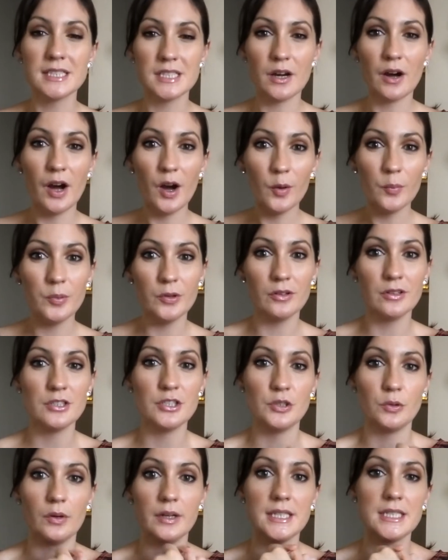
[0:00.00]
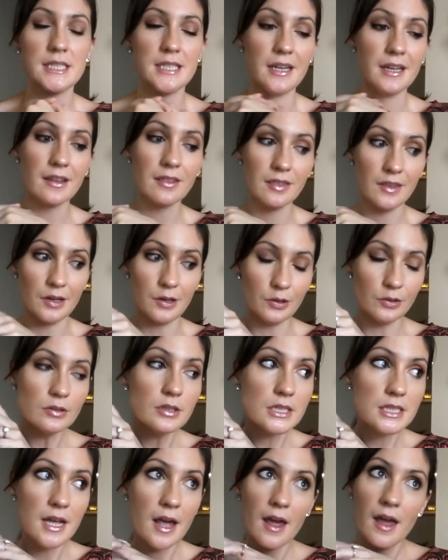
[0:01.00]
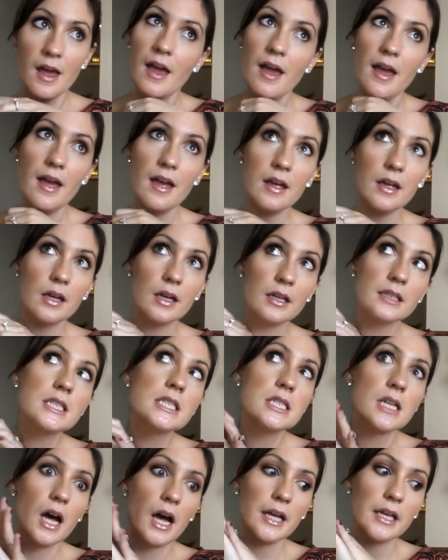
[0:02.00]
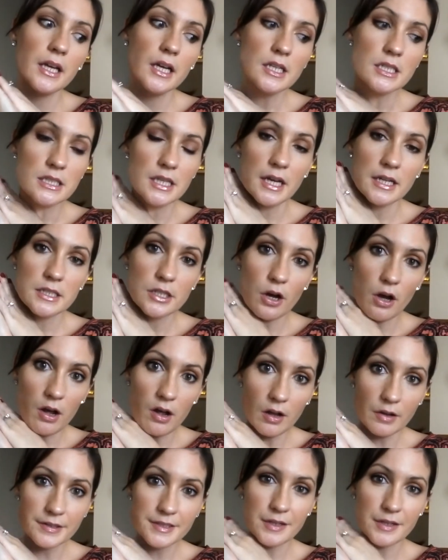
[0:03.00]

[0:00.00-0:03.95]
so I hope you'll enjoy seeing those, and I guess that's all.